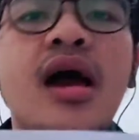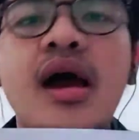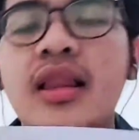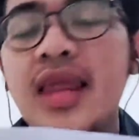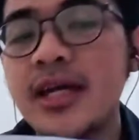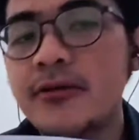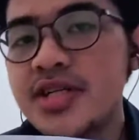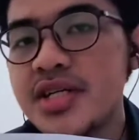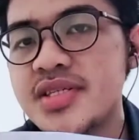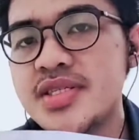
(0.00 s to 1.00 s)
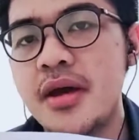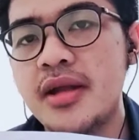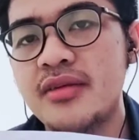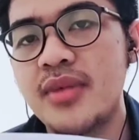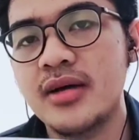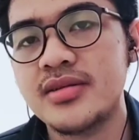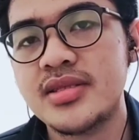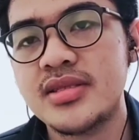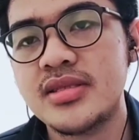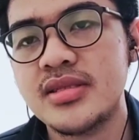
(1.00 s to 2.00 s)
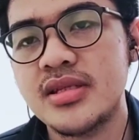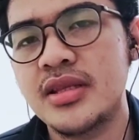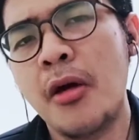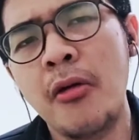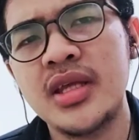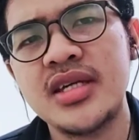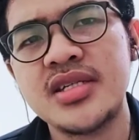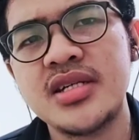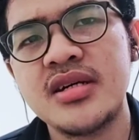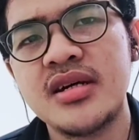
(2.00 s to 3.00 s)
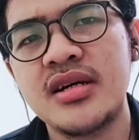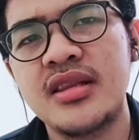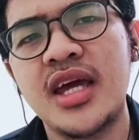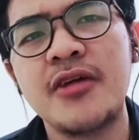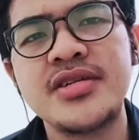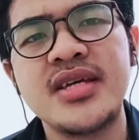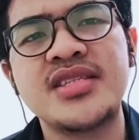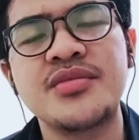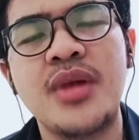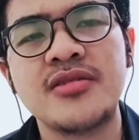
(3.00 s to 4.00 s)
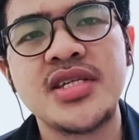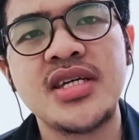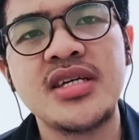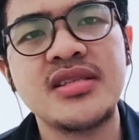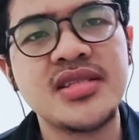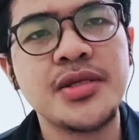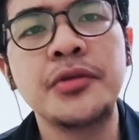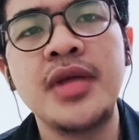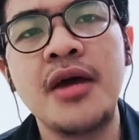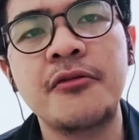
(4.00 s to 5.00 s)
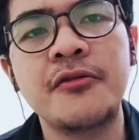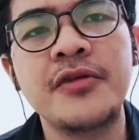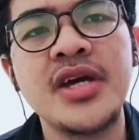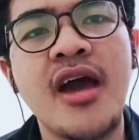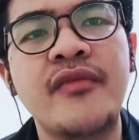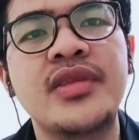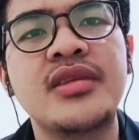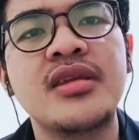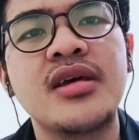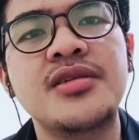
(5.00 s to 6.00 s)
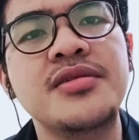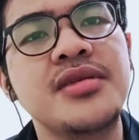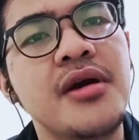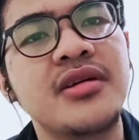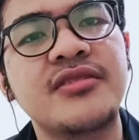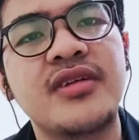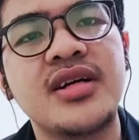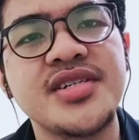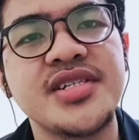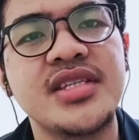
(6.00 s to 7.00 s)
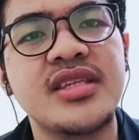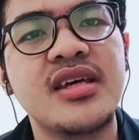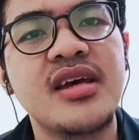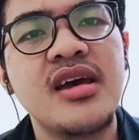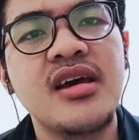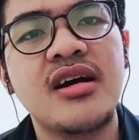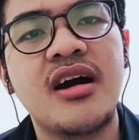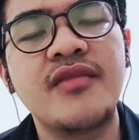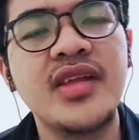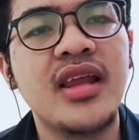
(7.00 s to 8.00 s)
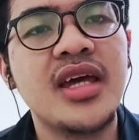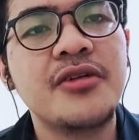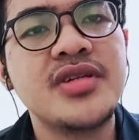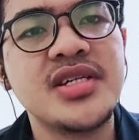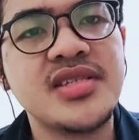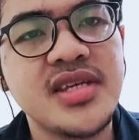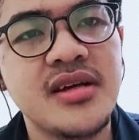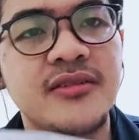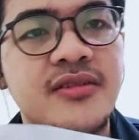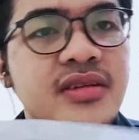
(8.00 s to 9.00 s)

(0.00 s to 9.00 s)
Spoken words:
language is not about knowledge. Language is about skill, so that we have to know the function of the language itself.